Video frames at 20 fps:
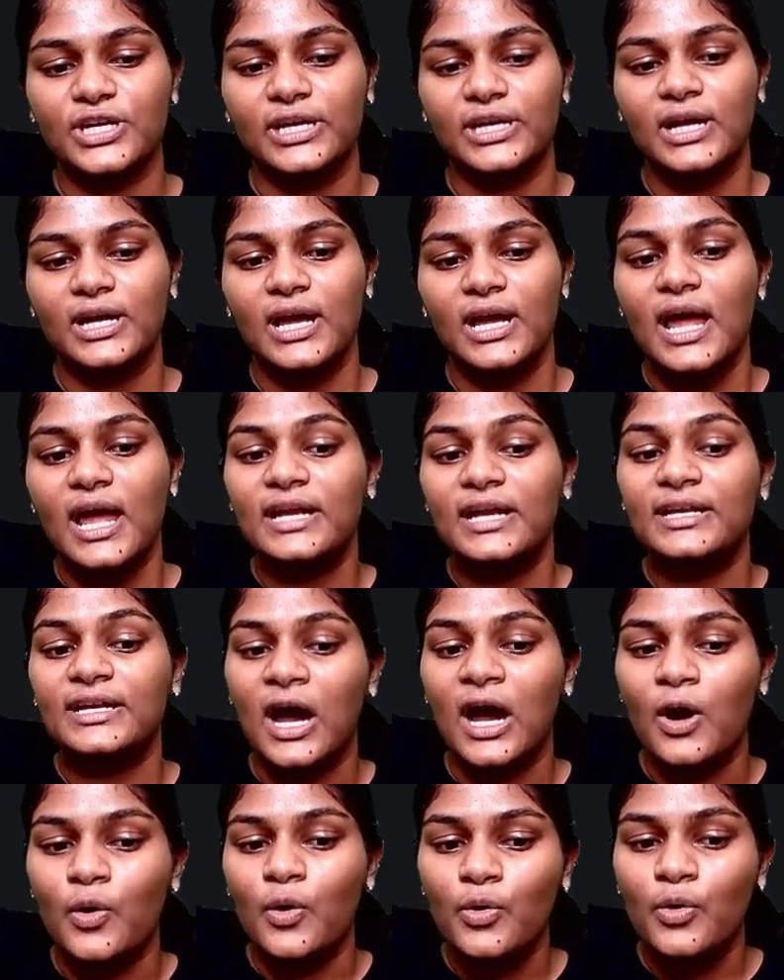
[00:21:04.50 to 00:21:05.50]

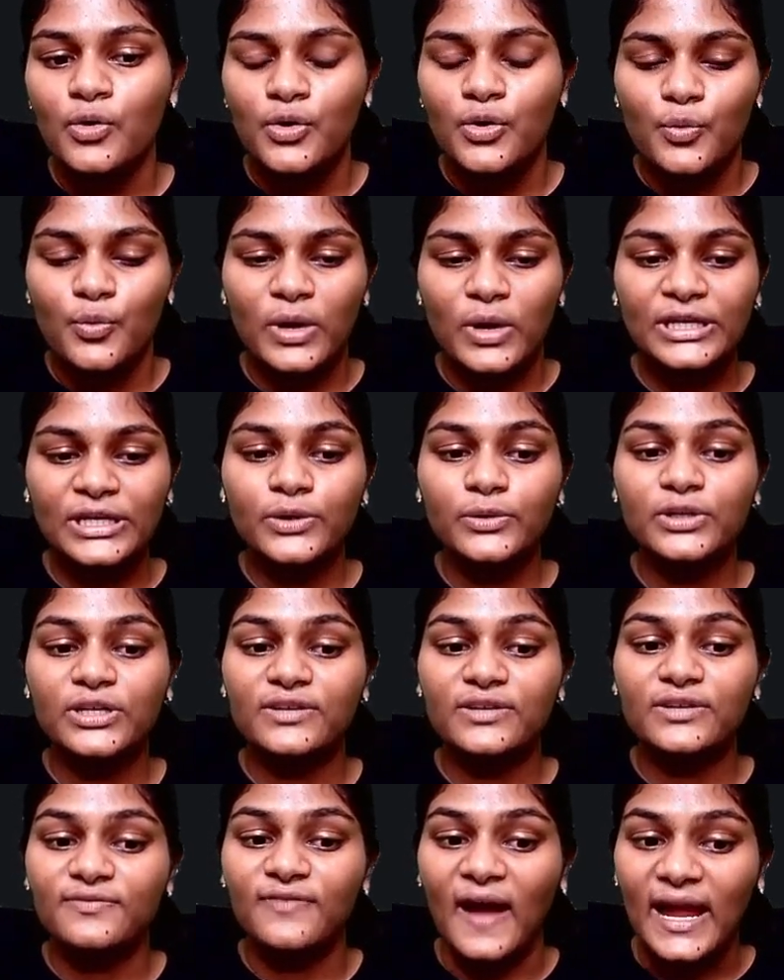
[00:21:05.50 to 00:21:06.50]
Now, when you
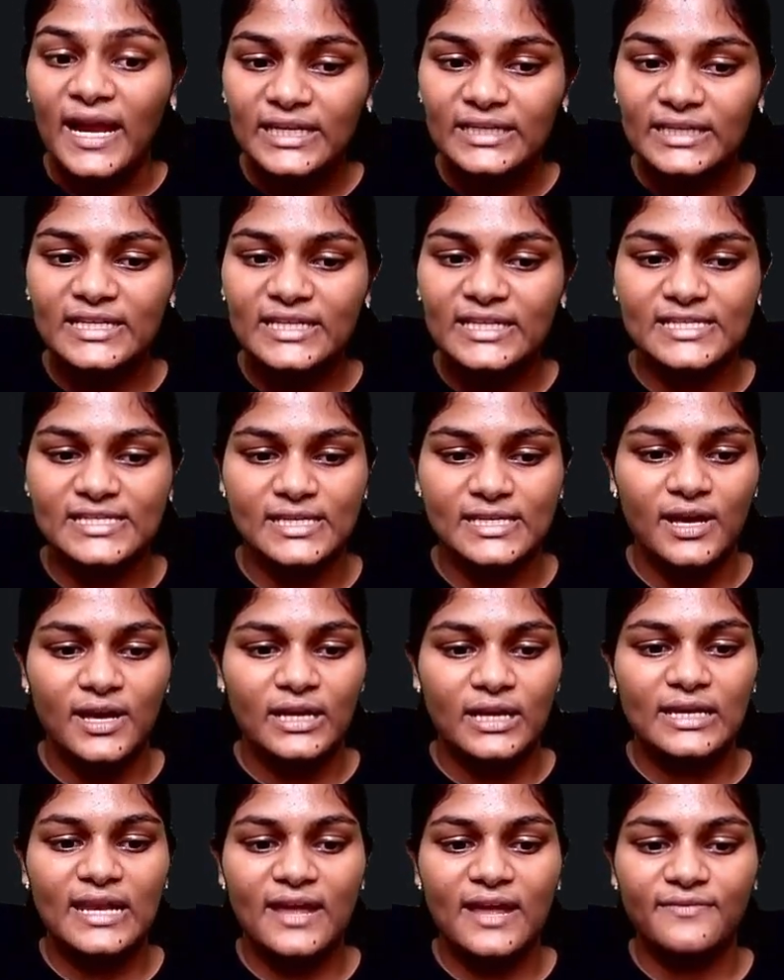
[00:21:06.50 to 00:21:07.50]
divide this
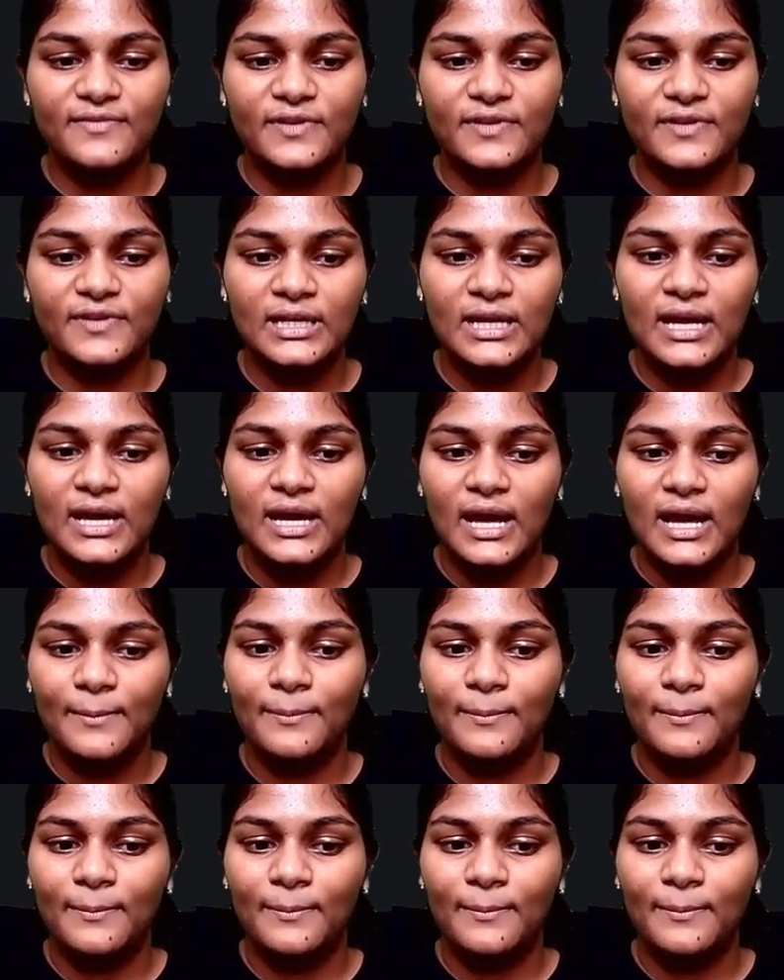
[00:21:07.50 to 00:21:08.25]
11 by